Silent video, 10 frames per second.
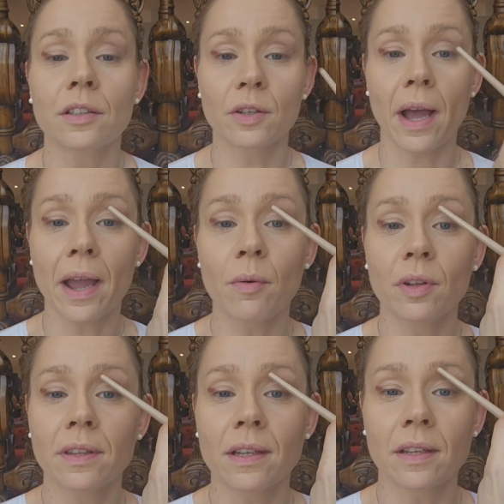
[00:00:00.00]
So I
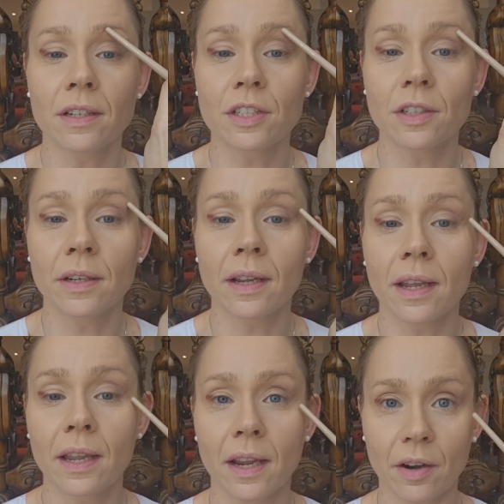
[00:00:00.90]
want the attention
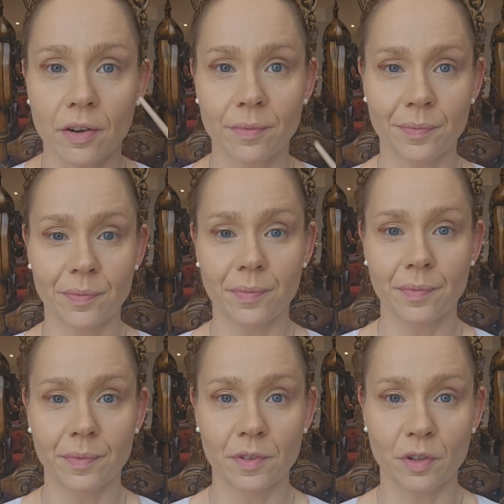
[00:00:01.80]
here
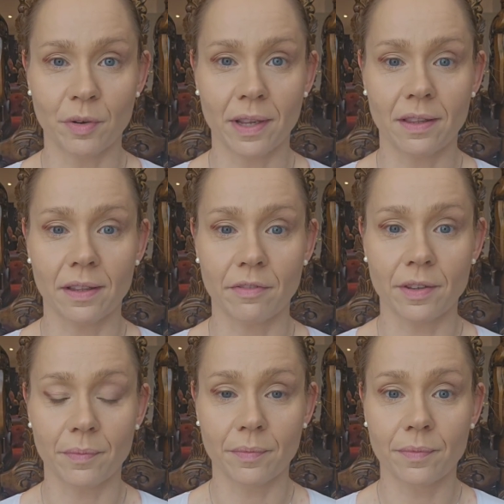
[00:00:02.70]
to create the
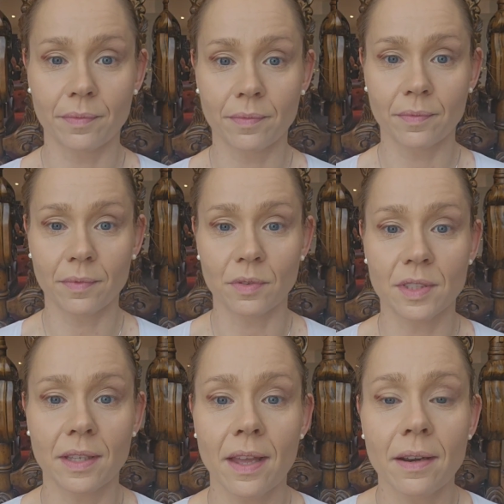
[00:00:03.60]
lift.
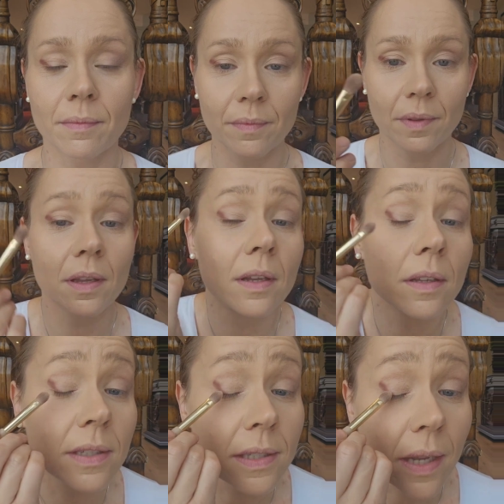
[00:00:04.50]
See that?
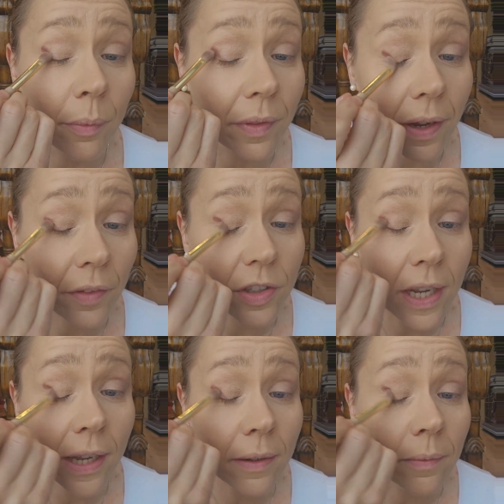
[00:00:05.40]
Same with the other
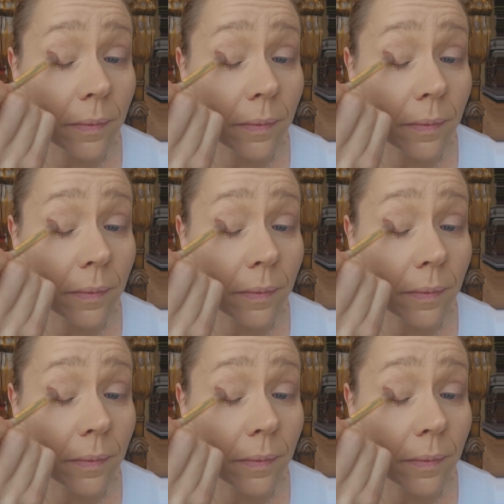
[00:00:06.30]
side.